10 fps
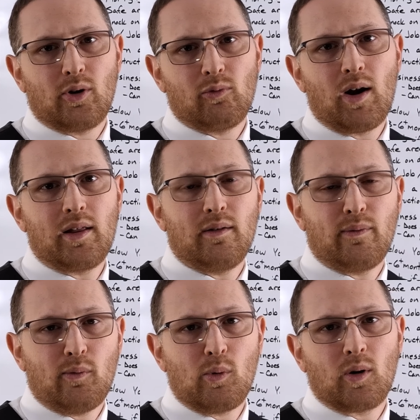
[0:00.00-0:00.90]
they're ready
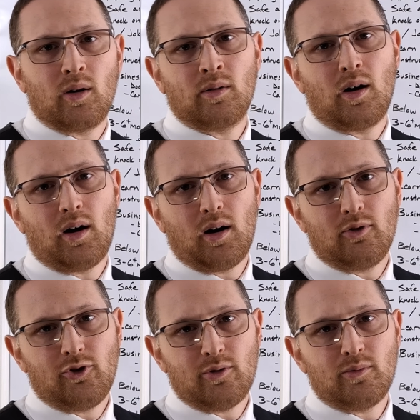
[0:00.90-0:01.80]
for
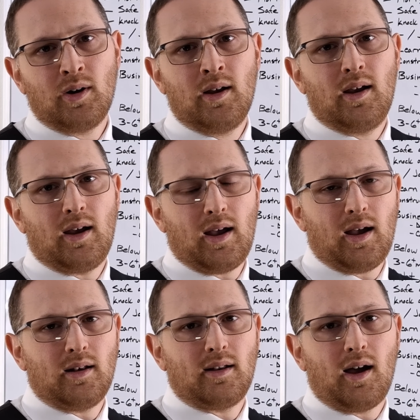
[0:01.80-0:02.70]
June.
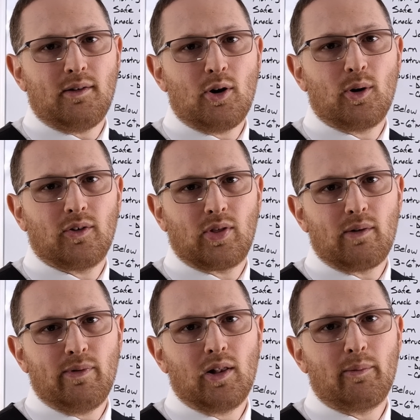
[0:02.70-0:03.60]
And I noticed they
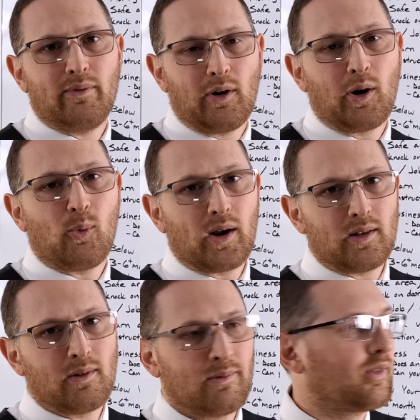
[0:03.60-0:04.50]
fill up very
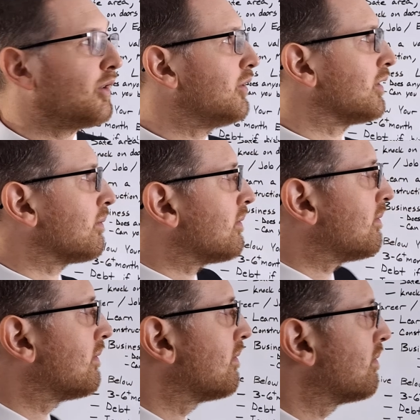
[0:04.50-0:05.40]
quickly. So just
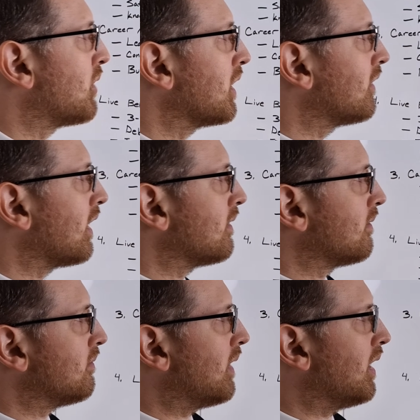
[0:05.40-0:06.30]
things that
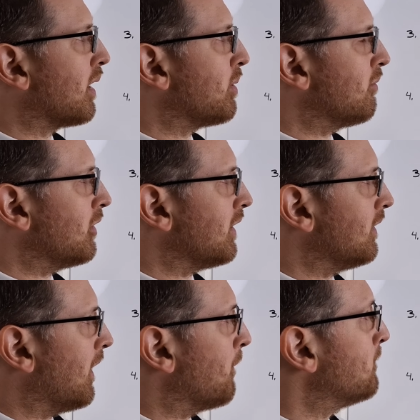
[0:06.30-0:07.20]
a lot of people
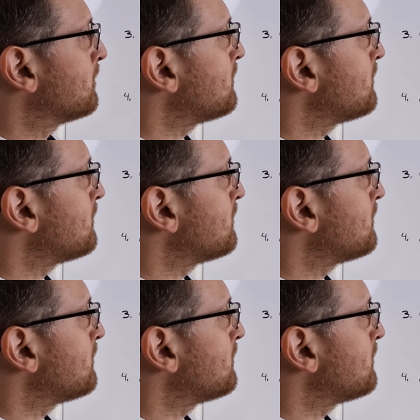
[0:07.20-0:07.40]
didn't know.